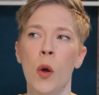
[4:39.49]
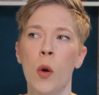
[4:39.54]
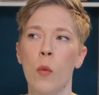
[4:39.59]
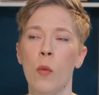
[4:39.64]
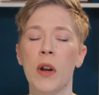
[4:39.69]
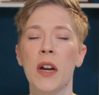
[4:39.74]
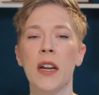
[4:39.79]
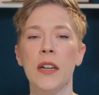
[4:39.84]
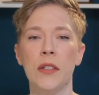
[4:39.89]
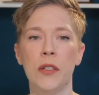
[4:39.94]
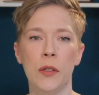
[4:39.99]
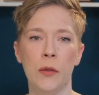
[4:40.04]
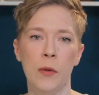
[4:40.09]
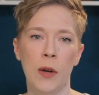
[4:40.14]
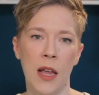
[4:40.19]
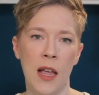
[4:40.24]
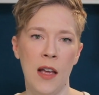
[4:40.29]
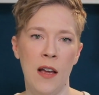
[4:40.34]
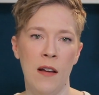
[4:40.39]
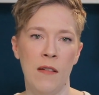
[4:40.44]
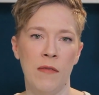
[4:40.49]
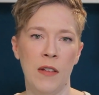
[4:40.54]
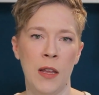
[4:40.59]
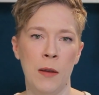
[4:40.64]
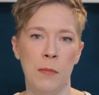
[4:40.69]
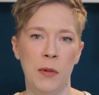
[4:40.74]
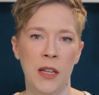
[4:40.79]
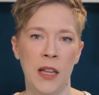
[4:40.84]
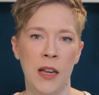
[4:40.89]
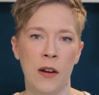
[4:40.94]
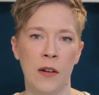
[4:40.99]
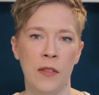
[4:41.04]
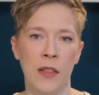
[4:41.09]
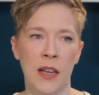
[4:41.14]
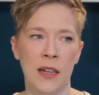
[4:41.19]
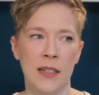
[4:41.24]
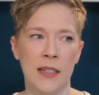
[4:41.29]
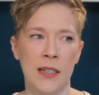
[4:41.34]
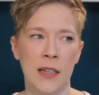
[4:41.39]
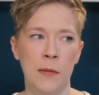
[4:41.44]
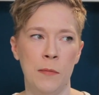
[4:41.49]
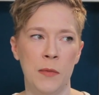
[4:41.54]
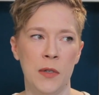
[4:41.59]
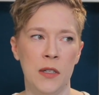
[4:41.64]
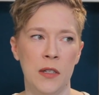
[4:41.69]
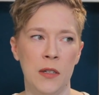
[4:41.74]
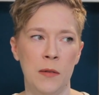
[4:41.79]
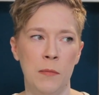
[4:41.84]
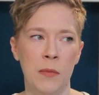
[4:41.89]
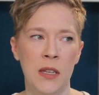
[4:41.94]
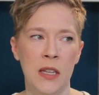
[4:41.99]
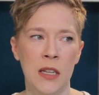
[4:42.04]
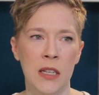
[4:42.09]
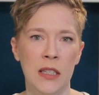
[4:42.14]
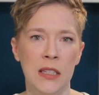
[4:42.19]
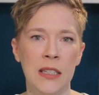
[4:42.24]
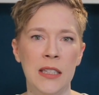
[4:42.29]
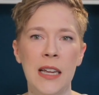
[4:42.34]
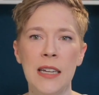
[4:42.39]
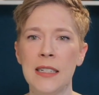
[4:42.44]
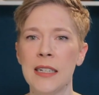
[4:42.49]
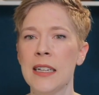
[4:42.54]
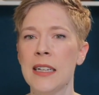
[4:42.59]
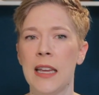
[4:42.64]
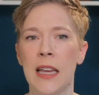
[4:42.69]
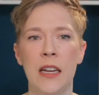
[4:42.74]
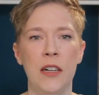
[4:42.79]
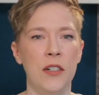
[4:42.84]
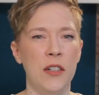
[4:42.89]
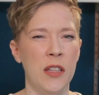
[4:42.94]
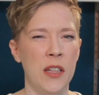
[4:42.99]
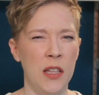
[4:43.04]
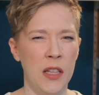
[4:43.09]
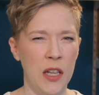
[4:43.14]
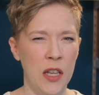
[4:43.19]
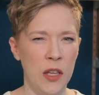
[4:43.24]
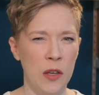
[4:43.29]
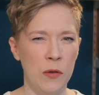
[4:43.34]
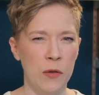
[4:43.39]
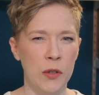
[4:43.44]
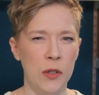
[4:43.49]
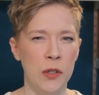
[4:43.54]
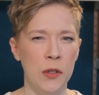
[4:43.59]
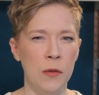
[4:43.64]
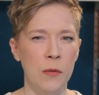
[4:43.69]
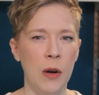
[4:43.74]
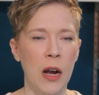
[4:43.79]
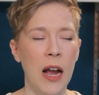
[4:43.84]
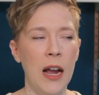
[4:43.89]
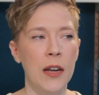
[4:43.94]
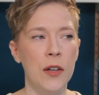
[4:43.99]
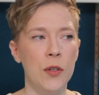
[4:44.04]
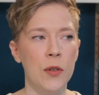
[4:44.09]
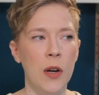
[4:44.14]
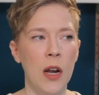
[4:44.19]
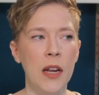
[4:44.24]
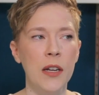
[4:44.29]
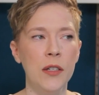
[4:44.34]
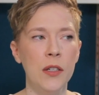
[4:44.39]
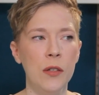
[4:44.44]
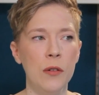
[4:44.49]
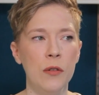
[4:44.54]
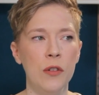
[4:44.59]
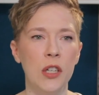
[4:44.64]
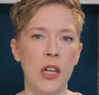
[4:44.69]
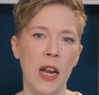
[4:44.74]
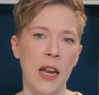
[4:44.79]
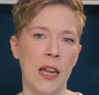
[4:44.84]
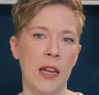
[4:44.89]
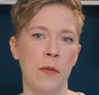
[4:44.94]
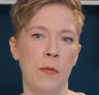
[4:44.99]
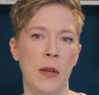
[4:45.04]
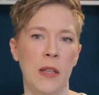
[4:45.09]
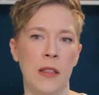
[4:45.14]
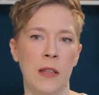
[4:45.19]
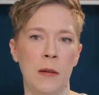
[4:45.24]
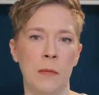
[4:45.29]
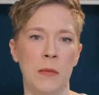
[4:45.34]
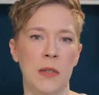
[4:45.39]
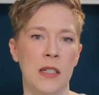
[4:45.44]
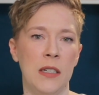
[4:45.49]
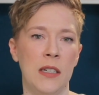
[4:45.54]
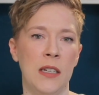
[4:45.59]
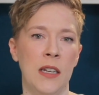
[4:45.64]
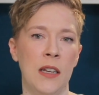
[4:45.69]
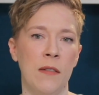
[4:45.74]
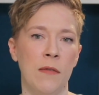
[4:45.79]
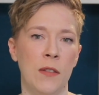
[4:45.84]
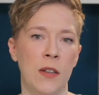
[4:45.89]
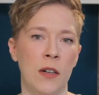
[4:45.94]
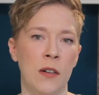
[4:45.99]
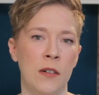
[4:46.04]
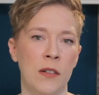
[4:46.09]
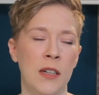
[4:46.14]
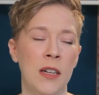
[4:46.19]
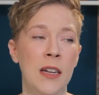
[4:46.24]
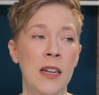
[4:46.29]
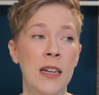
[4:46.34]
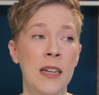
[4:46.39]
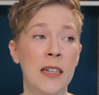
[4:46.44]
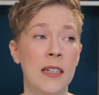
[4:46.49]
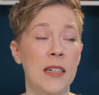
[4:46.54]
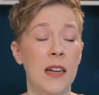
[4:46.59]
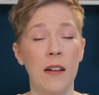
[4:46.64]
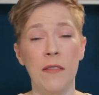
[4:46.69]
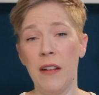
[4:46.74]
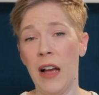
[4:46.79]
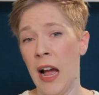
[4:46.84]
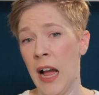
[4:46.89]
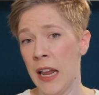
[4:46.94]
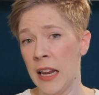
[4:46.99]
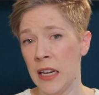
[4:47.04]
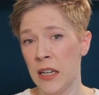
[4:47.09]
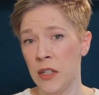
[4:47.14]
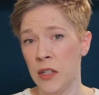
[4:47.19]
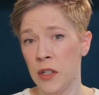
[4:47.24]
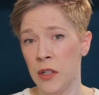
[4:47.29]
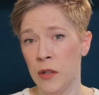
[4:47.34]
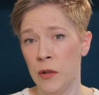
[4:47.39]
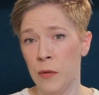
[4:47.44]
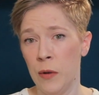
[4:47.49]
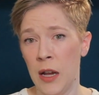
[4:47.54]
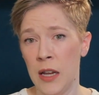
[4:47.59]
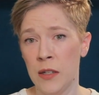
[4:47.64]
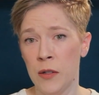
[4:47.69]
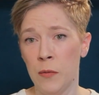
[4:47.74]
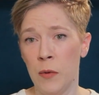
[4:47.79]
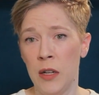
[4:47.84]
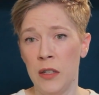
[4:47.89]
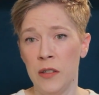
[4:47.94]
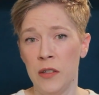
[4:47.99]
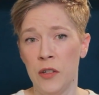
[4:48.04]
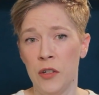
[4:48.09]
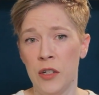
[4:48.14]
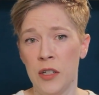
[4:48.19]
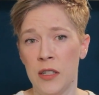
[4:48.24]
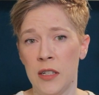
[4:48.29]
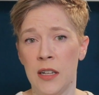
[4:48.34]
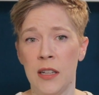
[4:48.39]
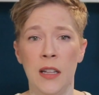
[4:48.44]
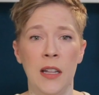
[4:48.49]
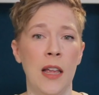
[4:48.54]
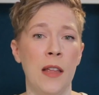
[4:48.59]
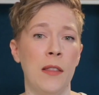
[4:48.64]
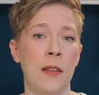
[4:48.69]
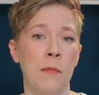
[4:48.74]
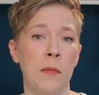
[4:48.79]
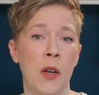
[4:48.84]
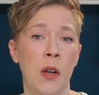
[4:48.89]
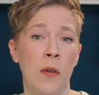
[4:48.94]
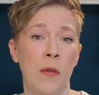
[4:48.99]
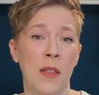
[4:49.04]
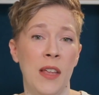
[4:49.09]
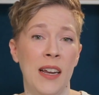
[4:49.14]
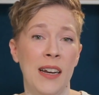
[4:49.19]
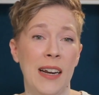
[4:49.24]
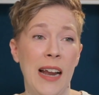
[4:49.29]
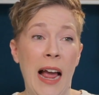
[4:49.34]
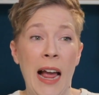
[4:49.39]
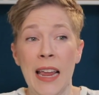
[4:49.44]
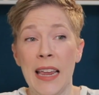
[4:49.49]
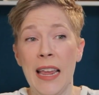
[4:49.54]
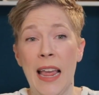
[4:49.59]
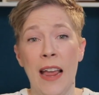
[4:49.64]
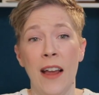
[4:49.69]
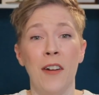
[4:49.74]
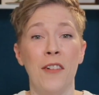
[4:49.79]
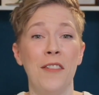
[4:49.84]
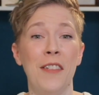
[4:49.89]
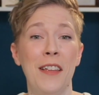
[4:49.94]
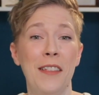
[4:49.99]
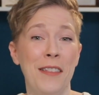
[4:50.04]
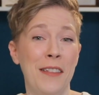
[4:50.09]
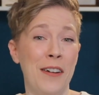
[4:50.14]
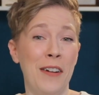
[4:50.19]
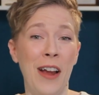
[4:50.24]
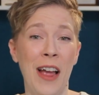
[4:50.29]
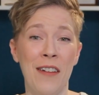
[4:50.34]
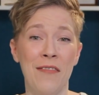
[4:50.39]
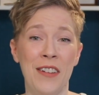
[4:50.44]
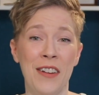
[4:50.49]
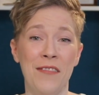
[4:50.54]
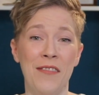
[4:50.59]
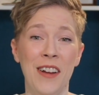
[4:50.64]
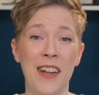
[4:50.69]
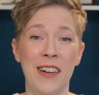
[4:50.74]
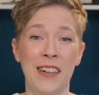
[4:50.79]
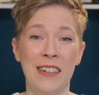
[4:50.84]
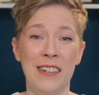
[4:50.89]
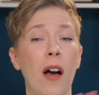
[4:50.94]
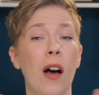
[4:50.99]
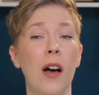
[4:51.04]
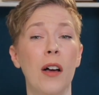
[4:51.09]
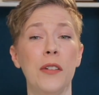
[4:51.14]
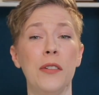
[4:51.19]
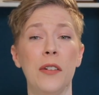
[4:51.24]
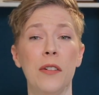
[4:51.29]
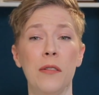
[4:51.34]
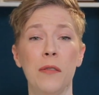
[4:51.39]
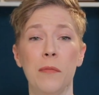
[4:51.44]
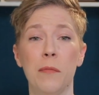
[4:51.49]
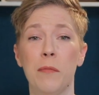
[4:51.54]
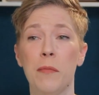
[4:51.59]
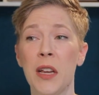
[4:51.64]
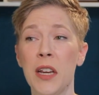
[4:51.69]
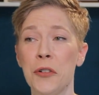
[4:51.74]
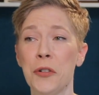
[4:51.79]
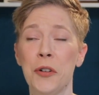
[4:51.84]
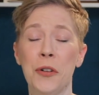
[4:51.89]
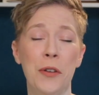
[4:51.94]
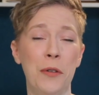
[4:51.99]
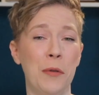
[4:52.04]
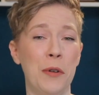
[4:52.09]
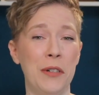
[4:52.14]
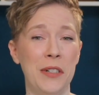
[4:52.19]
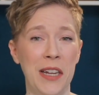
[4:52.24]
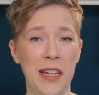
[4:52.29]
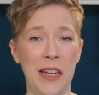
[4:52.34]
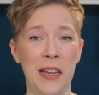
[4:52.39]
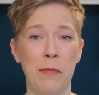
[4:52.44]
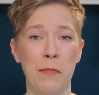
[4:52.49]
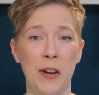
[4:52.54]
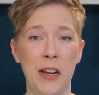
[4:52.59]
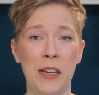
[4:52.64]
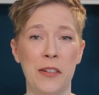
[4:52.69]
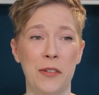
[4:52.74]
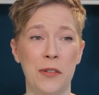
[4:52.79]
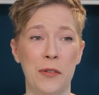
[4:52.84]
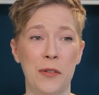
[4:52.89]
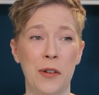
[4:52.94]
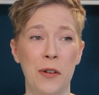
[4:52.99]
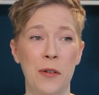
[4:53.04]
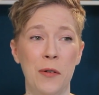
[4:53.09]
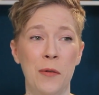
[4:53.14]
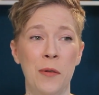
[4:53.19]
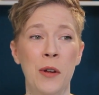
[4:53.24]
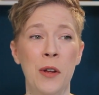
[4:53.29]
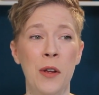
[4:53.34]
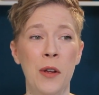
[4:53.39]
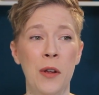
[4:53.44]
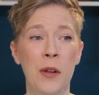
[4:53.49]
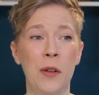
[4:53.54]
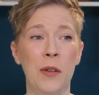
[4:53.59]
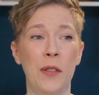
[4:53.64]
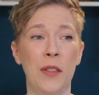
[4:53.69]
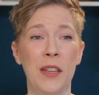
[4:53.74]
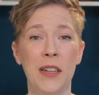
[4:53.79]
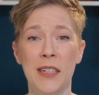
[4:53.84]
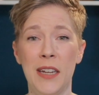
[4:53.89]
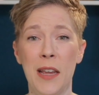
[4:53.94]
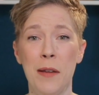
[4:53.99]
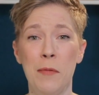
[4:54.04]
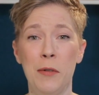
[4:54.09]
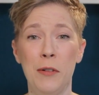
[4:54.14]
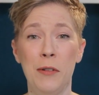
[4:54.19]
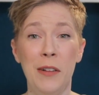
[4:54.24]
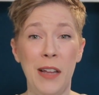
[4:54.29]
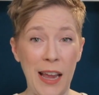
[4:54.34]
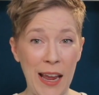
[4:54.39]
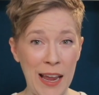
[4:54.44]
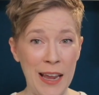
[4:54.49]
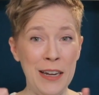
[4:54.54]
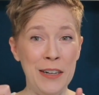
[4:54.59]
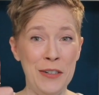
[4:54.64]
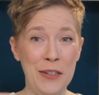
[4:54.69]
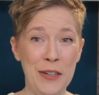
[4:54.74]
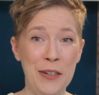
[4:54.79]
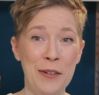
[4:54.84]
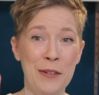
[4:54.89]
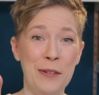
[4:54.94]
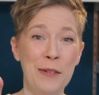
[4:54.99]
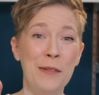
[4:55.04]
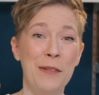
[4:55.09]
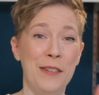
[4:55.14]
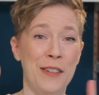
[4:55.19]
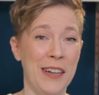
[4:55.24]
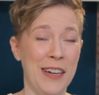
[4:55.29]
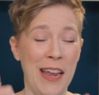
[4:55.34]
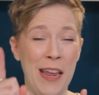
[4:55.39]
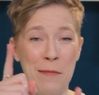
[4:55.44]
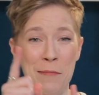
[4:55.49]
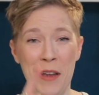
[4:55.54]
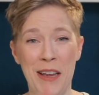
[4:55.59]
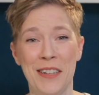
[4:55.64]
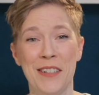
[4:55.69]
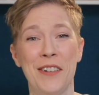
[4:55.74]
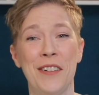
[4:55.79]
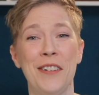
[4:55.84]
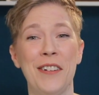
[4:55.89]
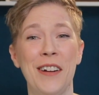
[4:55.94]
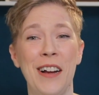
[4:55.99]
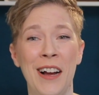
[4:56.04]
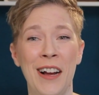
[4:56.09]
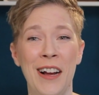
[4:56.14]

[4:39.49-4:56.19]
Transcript: When I do have a player that seems to be less engaged than they used to, I try to check in with them to see if there's stuff I can do, as well as just to let them know that I care that they're having fun. Also, make sure you are taking breaks. So the table and you, the game master,